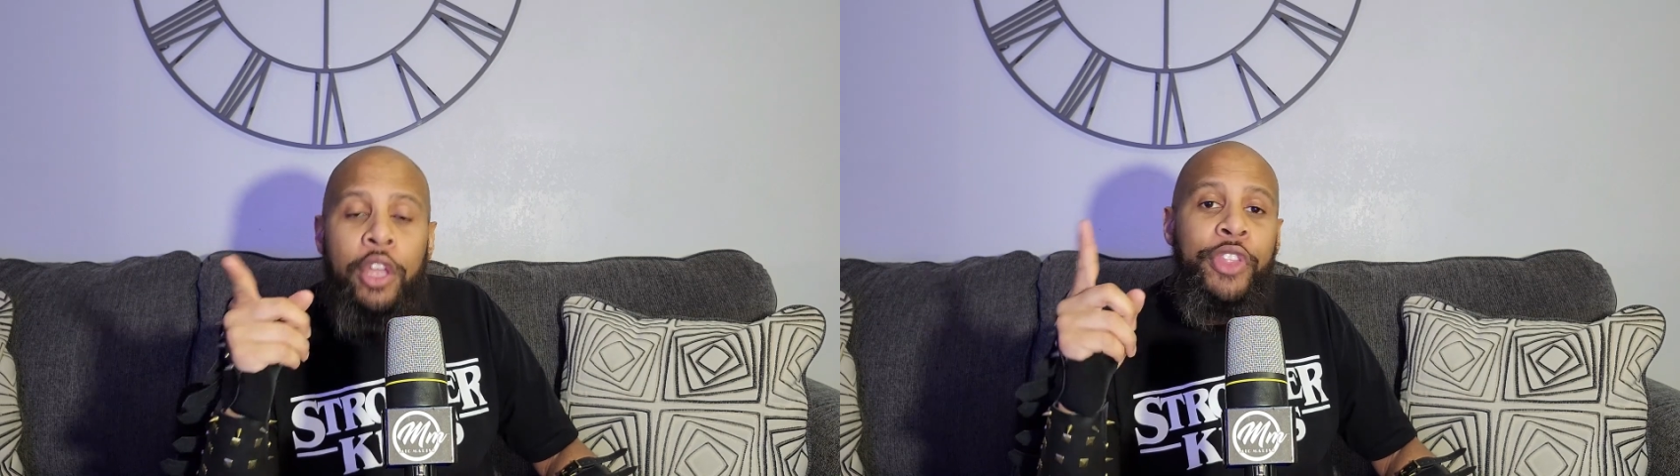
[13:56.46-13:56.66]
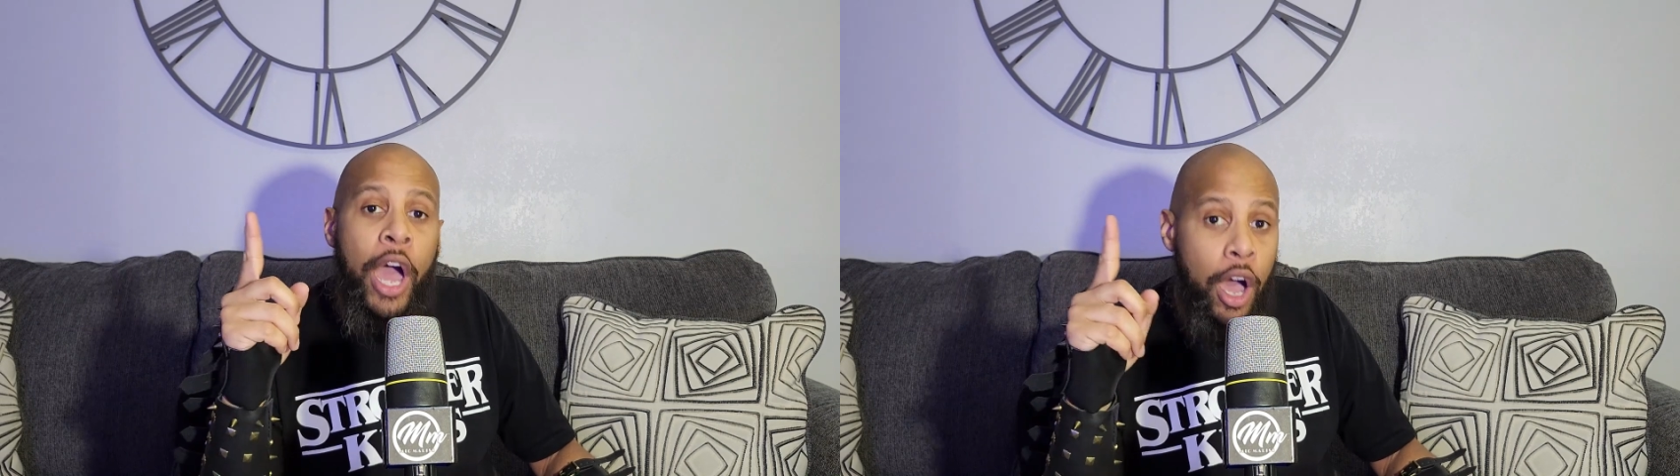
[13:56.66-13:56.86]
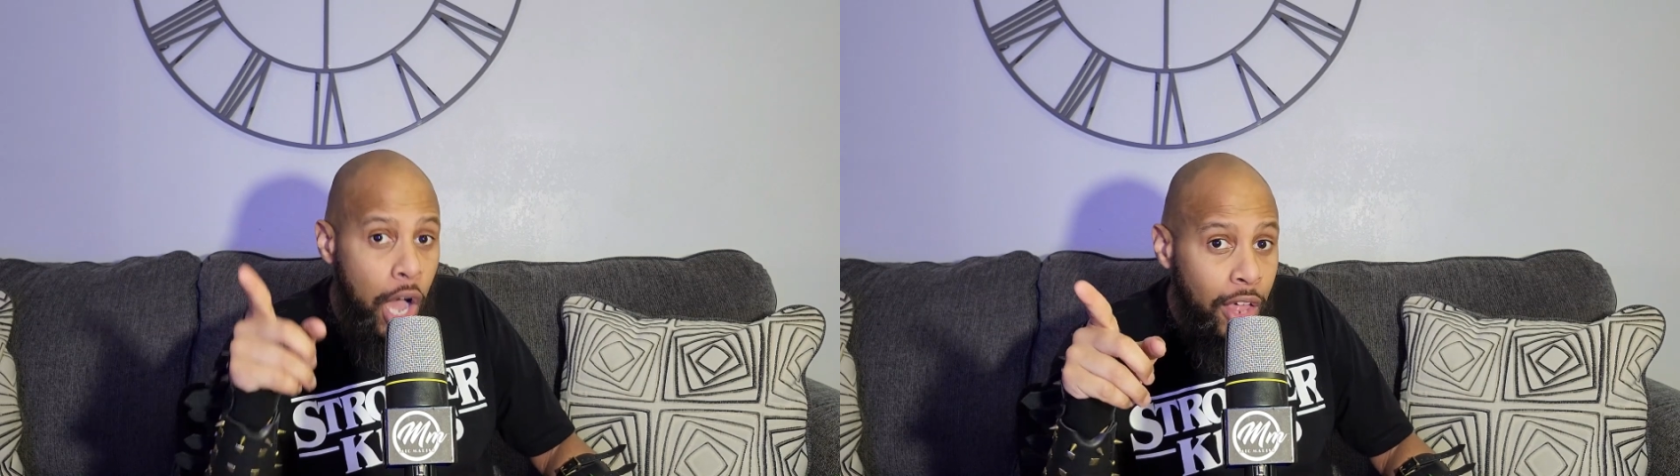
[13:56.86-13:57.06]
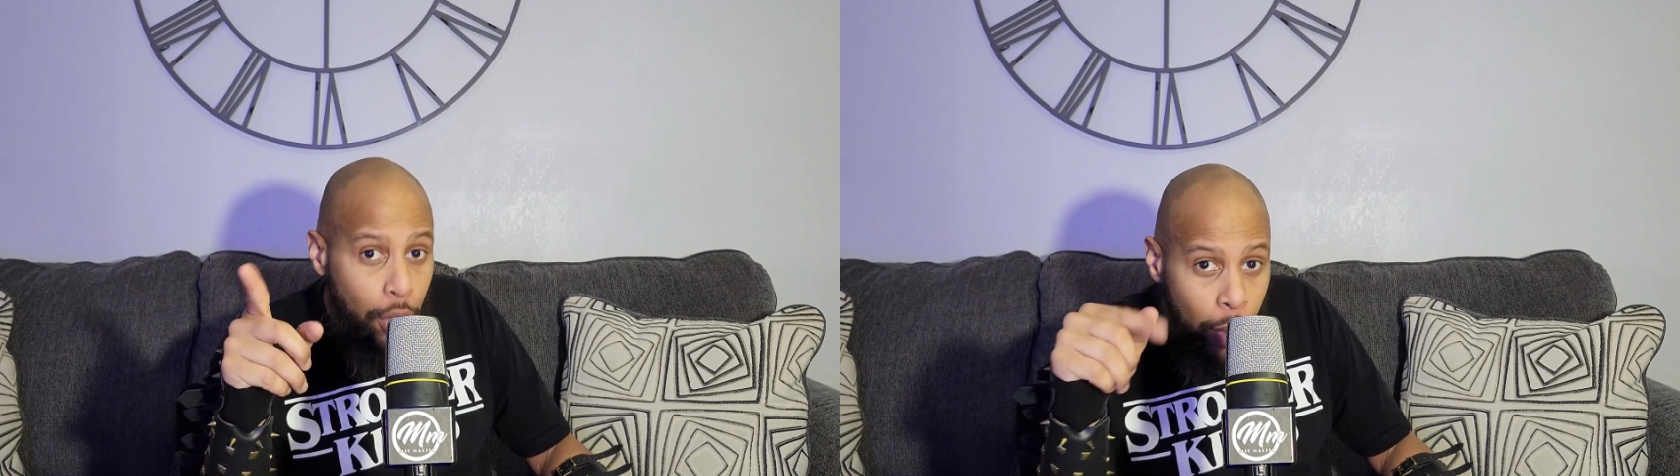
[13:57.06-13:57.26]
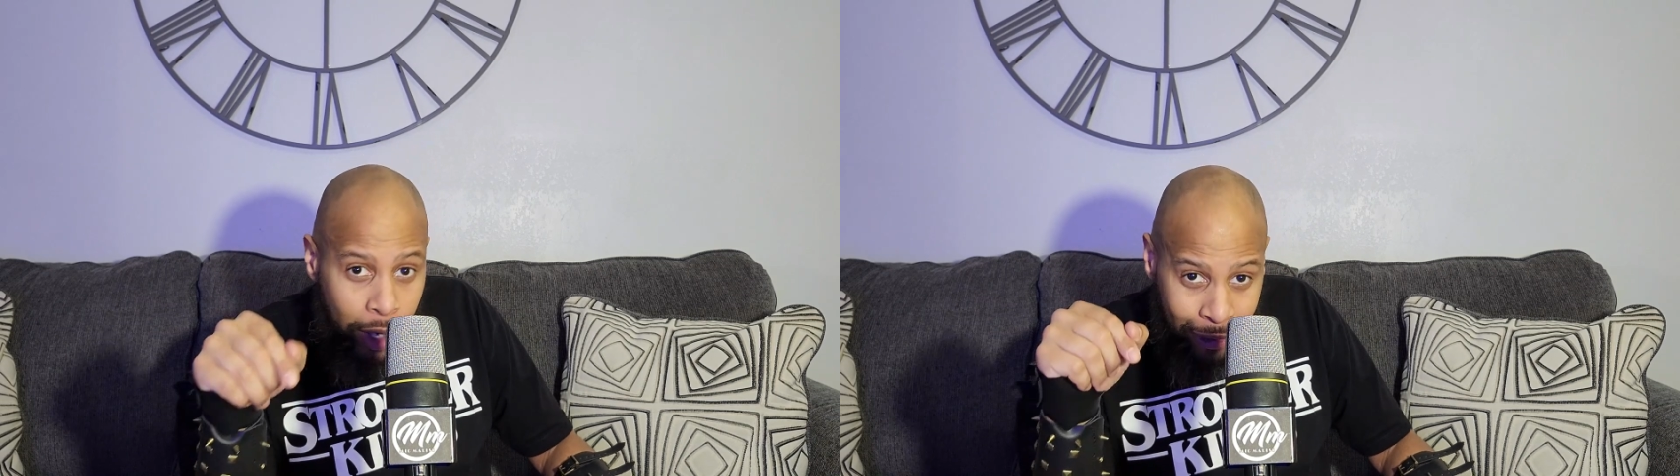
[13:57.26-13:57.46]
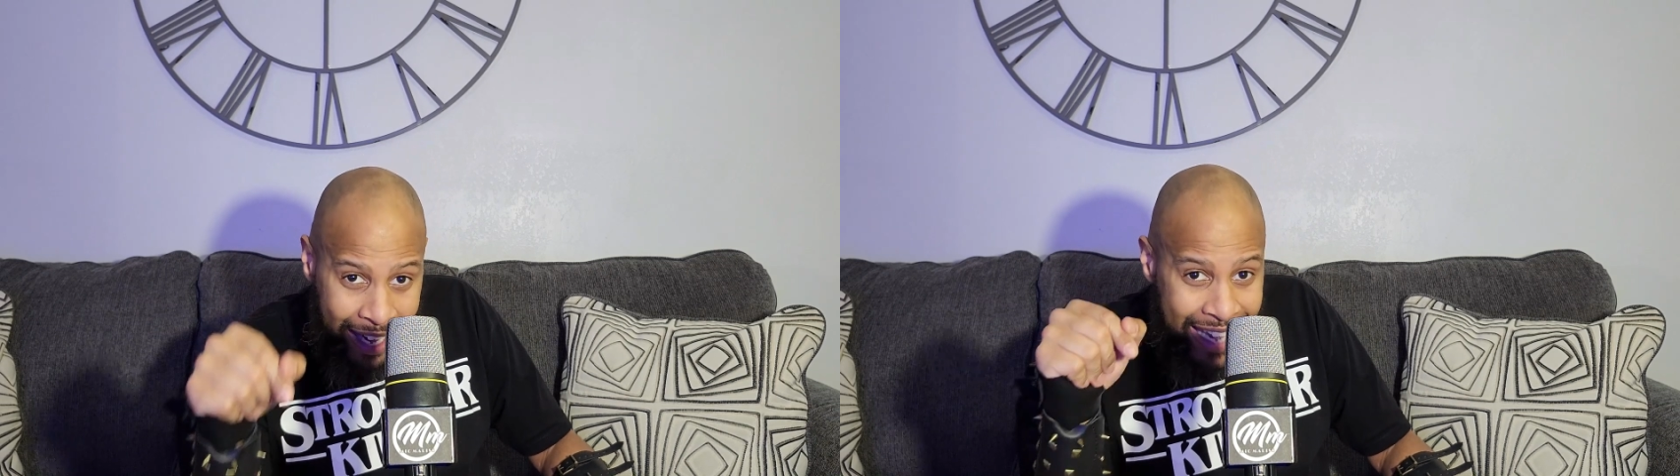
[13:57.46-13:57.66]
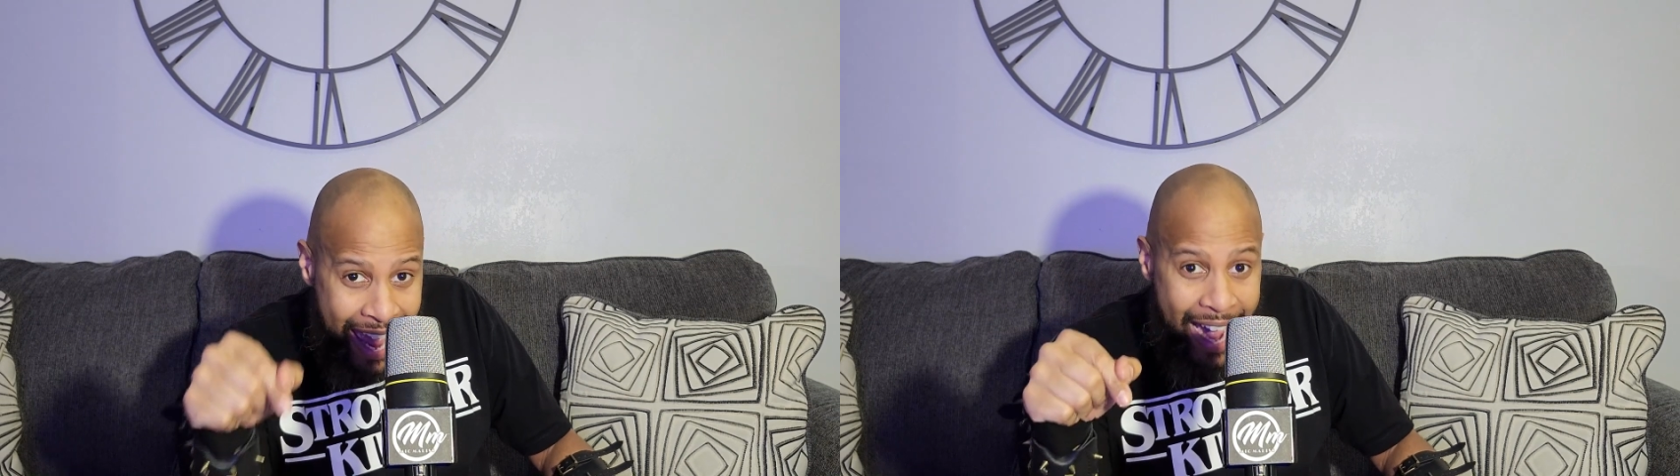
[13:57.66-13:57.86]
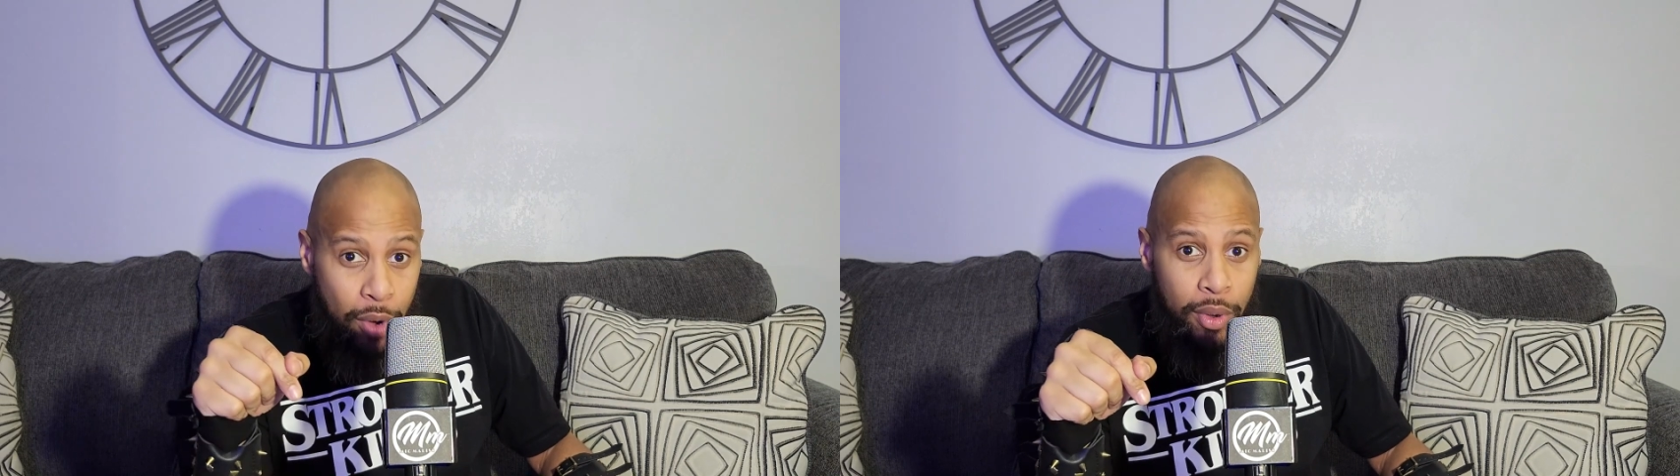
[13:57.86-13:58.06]
The other one right
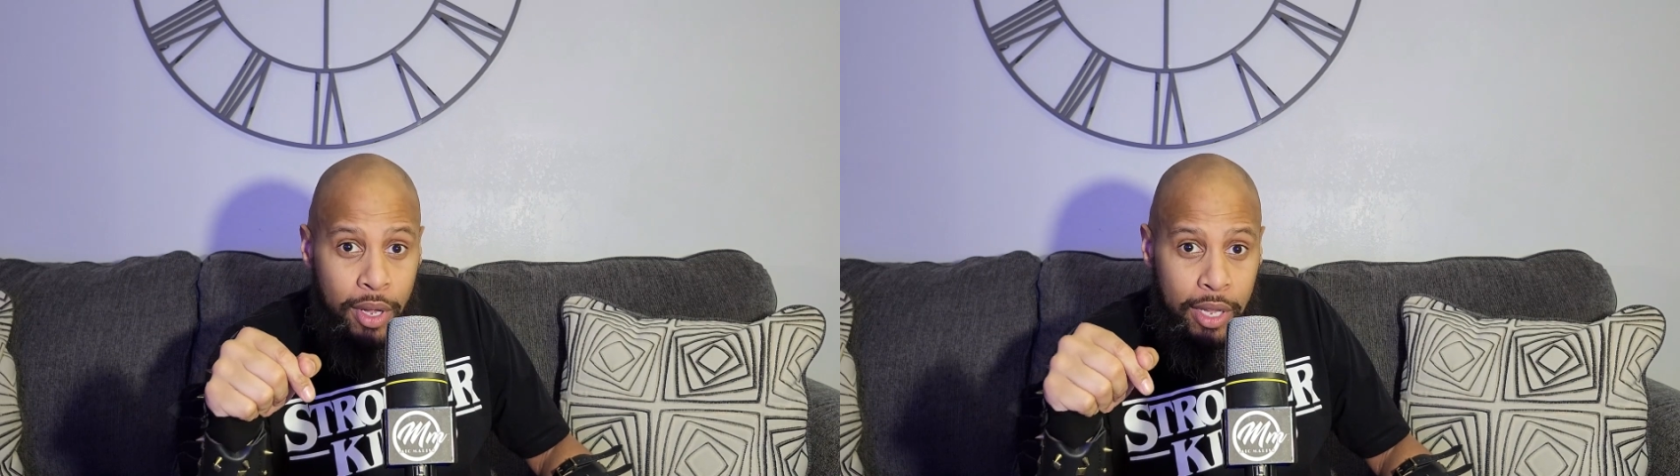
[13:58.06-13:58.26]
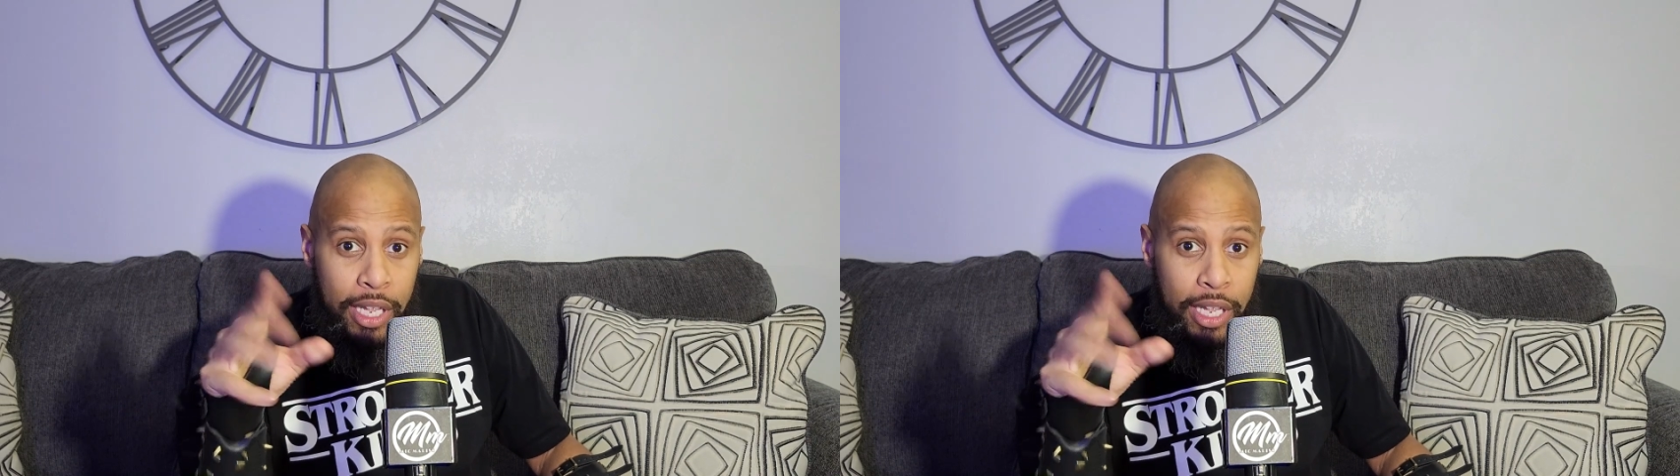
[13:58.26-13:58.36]
now